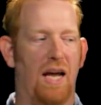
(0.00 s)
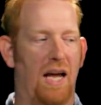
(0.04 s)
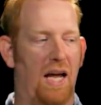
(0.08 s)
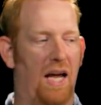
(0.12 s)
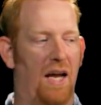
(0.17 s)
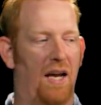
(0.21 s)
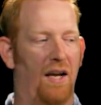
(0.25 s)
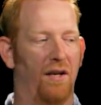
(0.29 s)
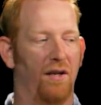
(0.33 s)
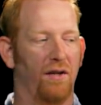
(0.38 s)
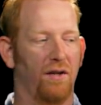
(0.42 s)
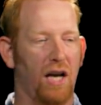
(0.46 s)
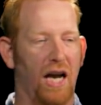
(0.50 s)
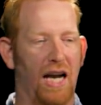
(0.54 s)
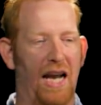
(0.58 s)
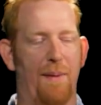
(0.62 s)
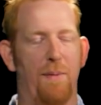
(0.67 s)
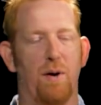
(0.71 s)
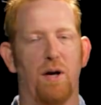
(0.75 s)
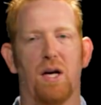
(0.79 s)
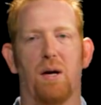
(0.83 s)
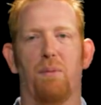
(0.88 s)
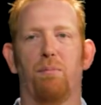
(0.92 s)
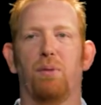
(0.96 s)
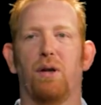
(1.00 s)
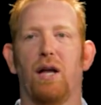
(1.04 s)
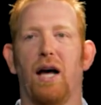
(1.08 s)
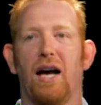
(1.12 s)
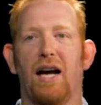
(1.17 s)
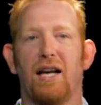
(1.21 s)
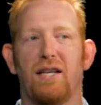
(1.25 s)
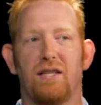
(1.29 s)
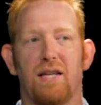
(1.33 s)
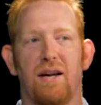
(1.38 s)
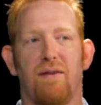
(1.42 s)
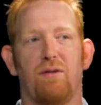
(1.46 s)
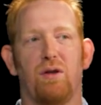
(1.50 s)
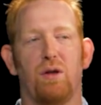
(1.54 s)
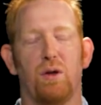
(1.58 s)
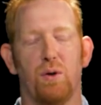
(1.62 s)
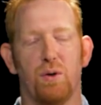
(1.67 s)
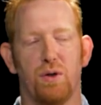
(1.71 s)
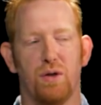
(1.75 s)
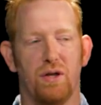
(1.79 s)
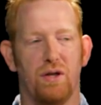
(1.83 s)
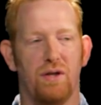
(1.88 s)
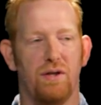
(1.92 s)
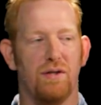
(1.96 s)
and dynamic compliance
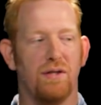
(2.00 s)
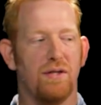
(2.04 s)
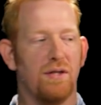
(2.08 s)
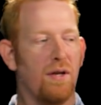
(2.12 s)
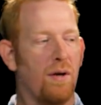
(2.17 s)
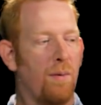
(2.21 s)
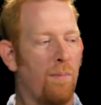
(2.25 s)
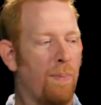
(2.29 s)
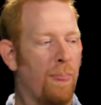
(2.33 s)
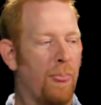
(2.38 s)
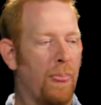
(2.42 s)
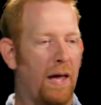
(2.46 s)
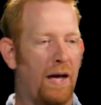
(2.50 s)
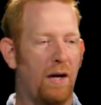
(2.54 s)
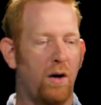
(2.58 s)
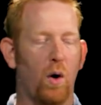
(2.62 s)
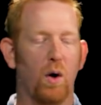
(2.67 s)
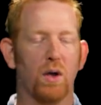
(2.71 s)
evolutions, and